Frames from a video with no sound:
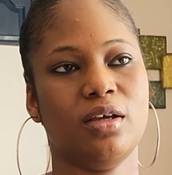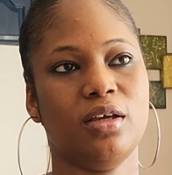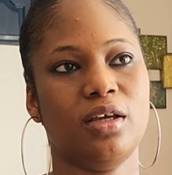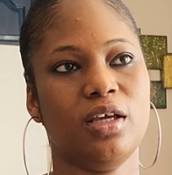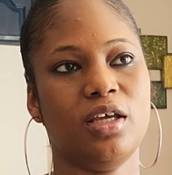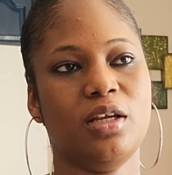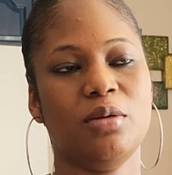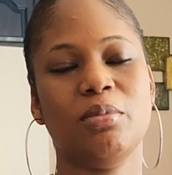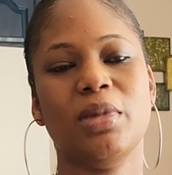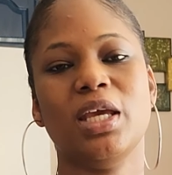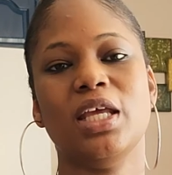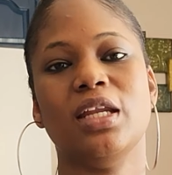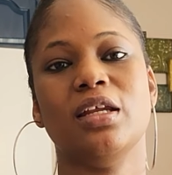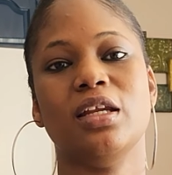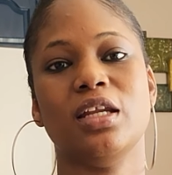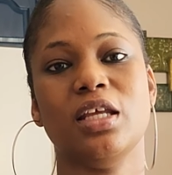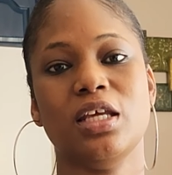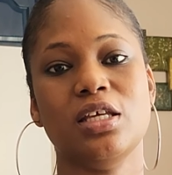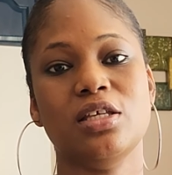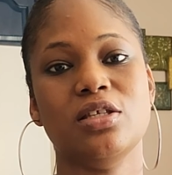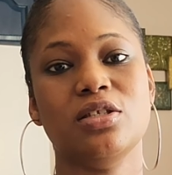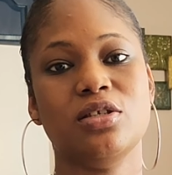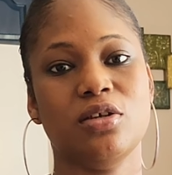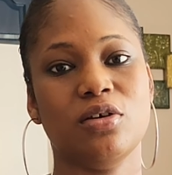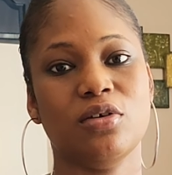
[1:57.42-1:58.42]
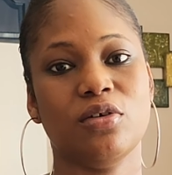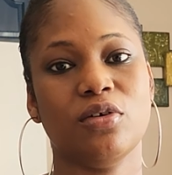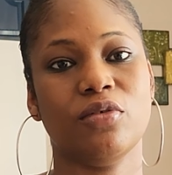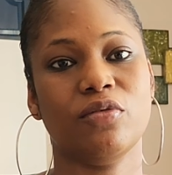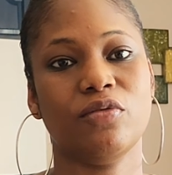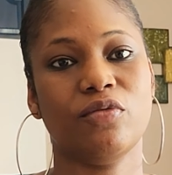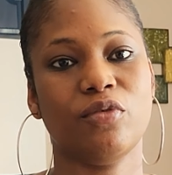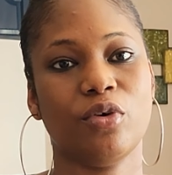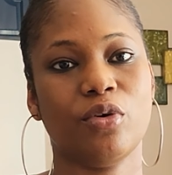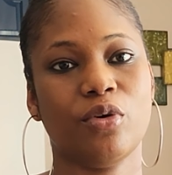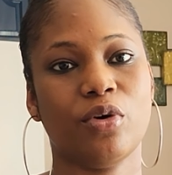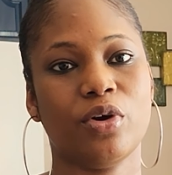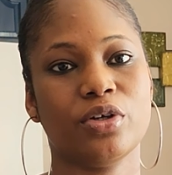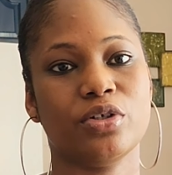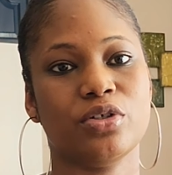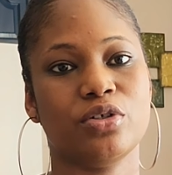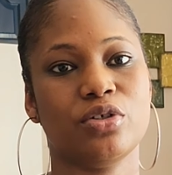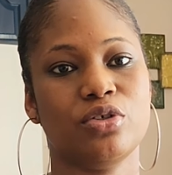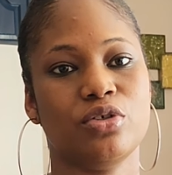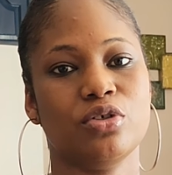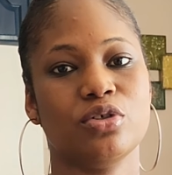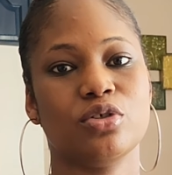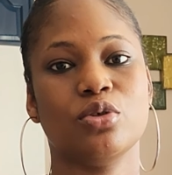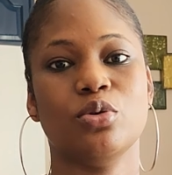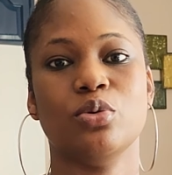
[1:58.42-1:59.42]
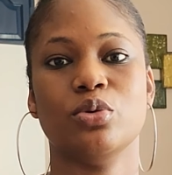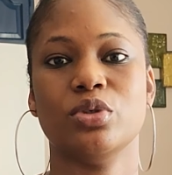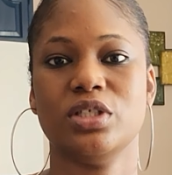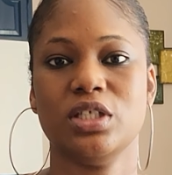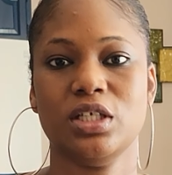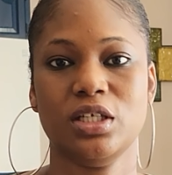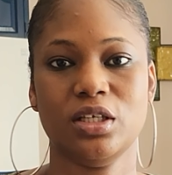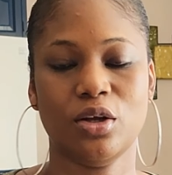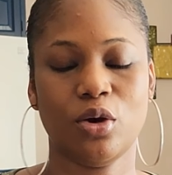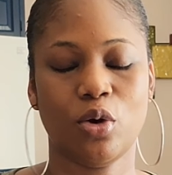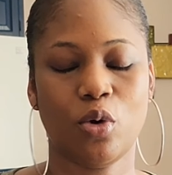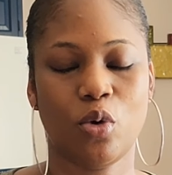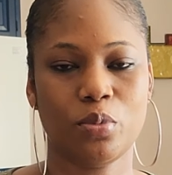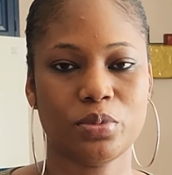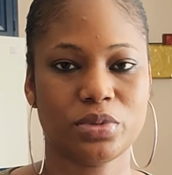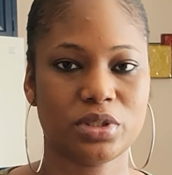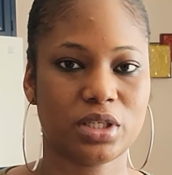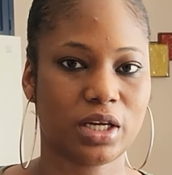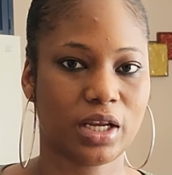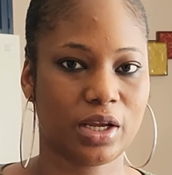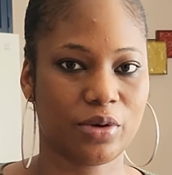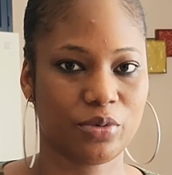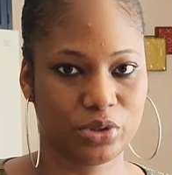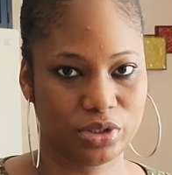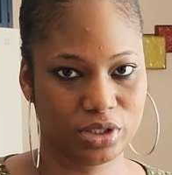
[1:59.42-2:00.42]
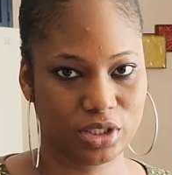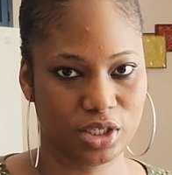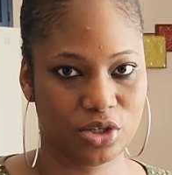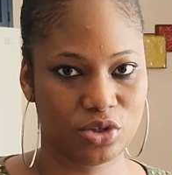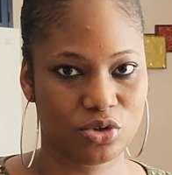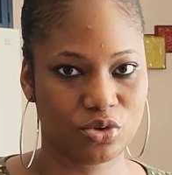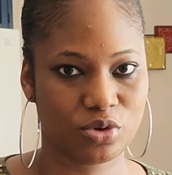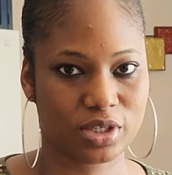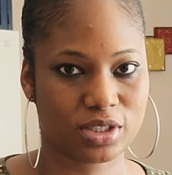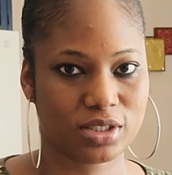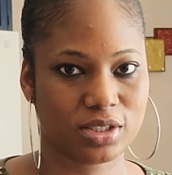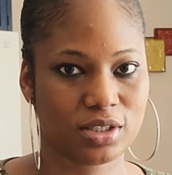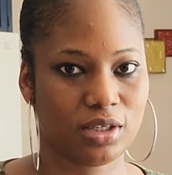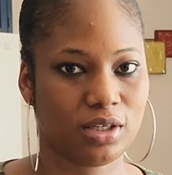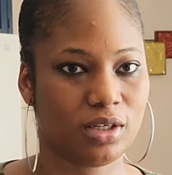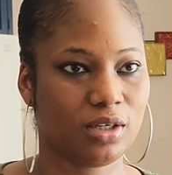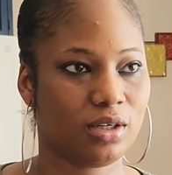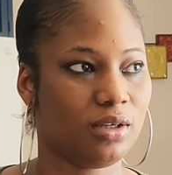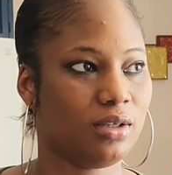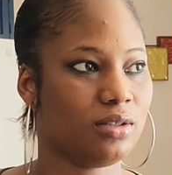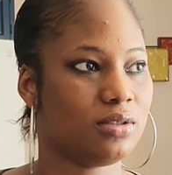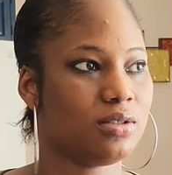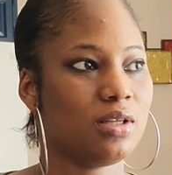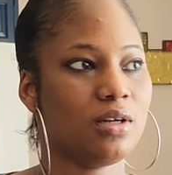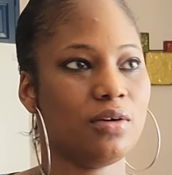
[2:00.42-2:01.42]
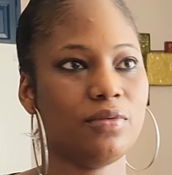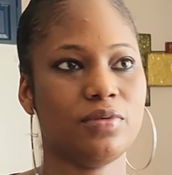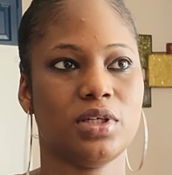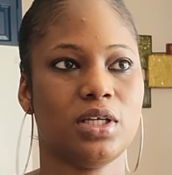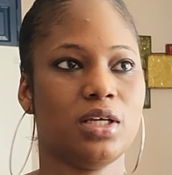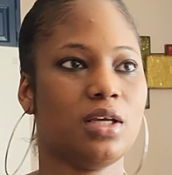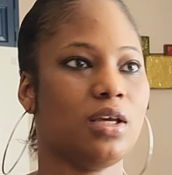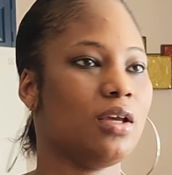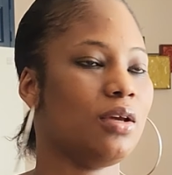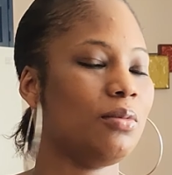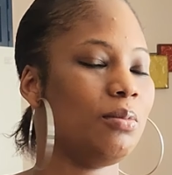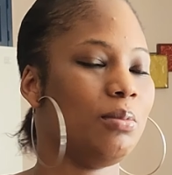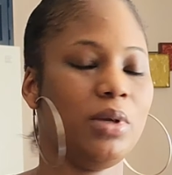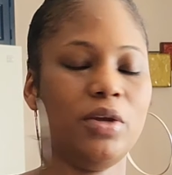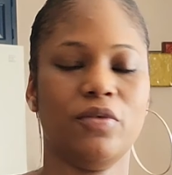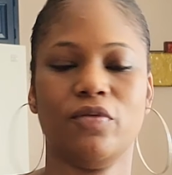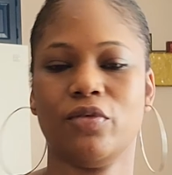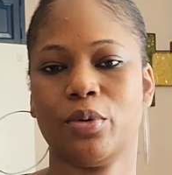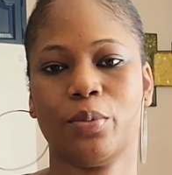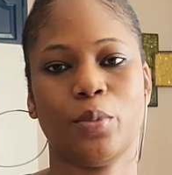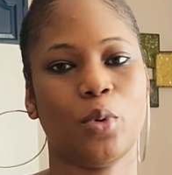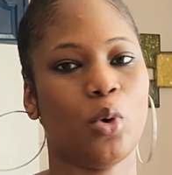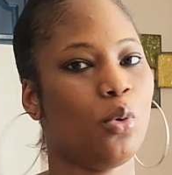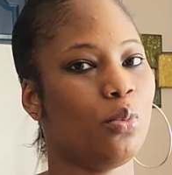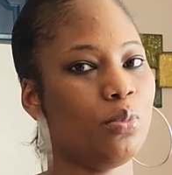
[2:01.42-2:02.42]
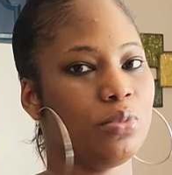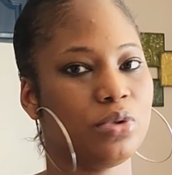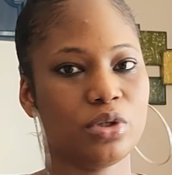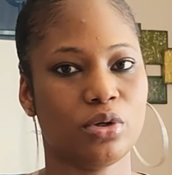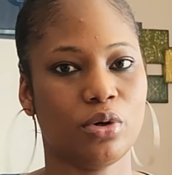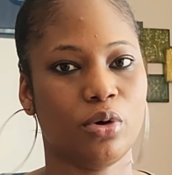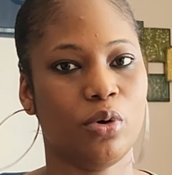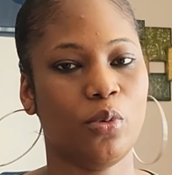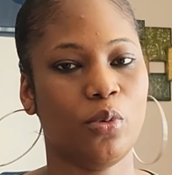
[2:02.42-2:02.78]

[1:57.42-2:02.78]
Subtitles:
it made it easier for us to just go see the homes that I was interested in instead of taking me from home to